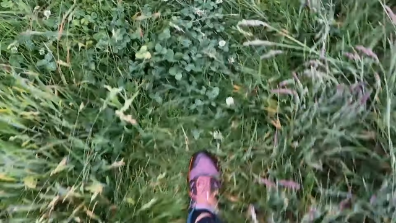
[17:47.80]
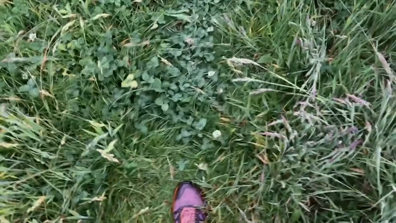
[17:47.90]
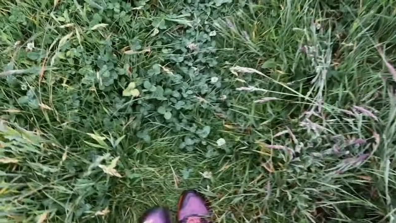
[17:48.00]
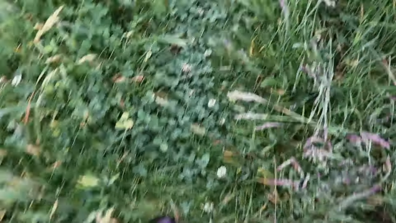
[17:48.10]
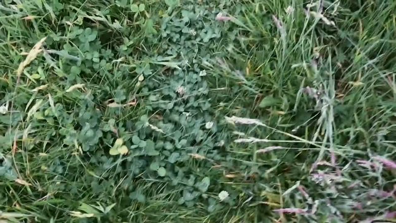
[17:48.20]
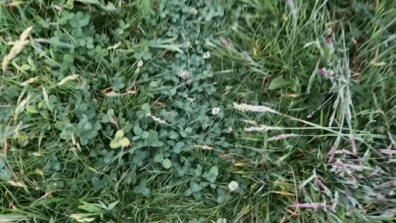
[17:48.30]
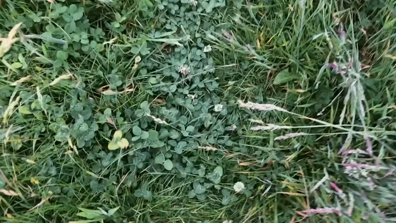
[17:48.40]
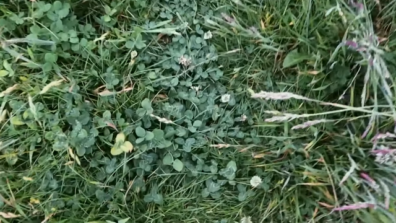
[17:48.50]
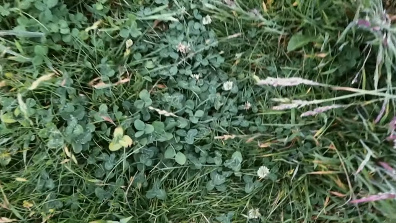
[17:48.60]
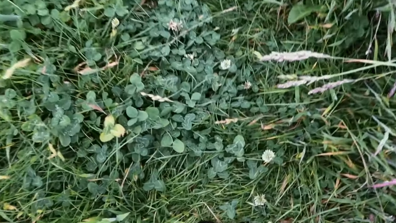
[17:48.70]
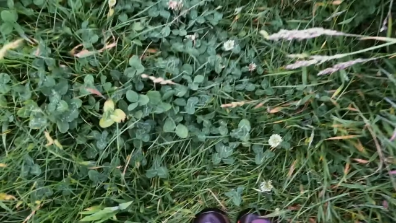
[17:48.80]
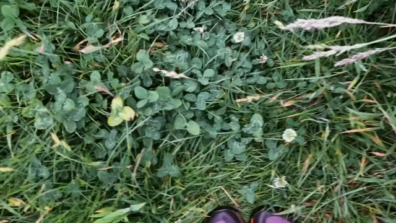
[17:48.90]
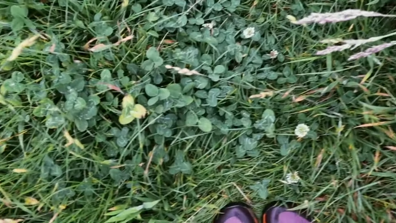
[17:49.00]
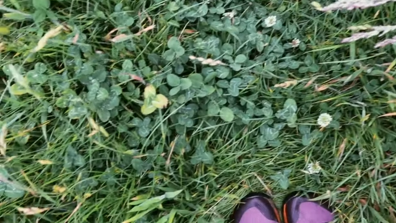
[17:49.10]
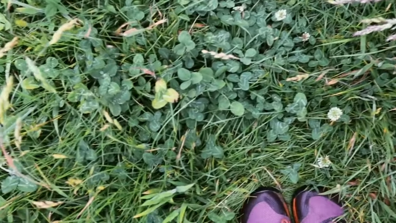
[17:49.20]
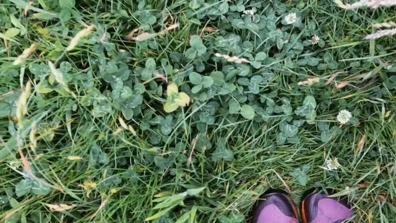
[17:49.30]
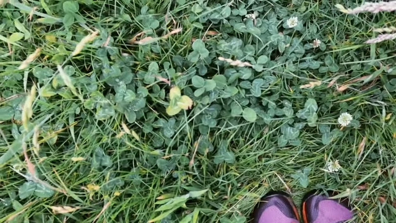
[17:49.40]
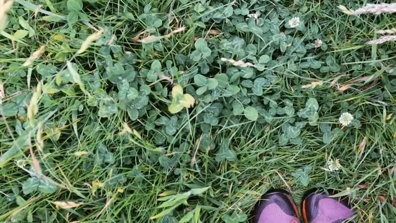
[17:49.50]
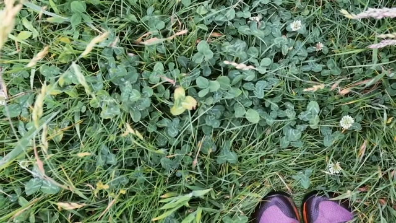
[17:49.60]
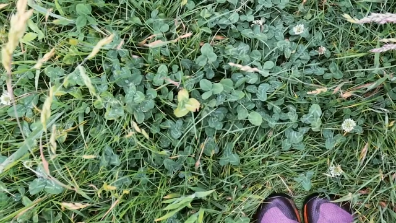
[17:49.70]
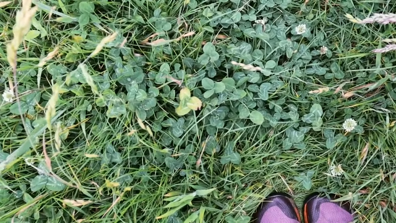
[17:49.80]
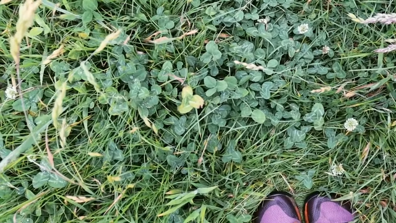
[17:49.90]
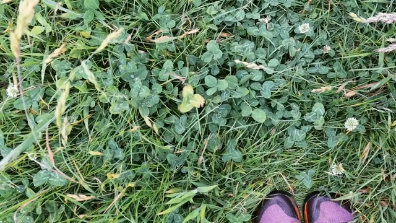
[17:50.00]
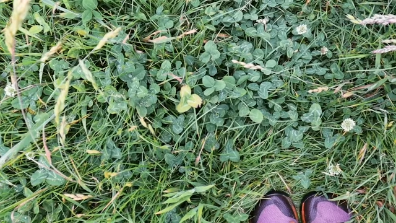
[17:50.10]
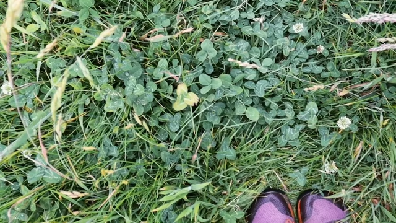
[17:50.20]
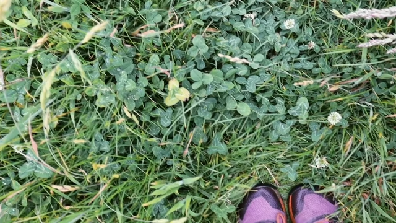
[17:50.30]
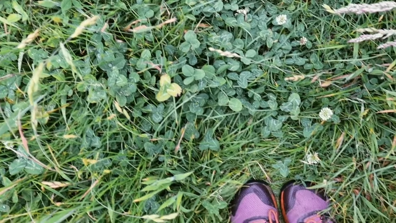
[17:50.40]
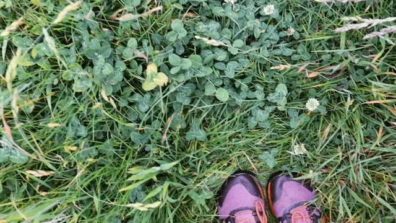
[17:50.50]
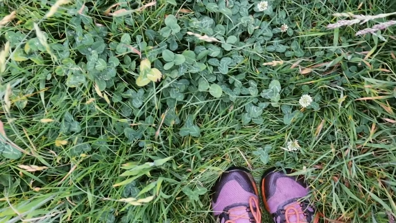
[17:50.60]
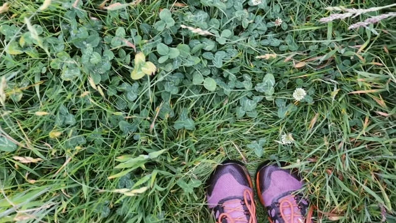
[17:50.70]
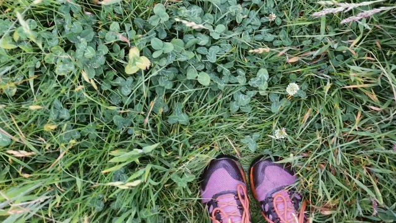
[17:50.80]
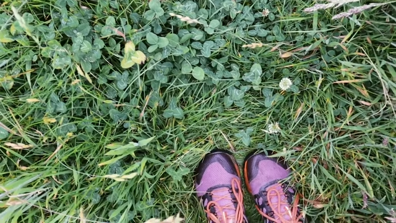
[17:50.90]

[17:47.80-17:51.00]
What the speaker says: Nobody's mouth can be seen.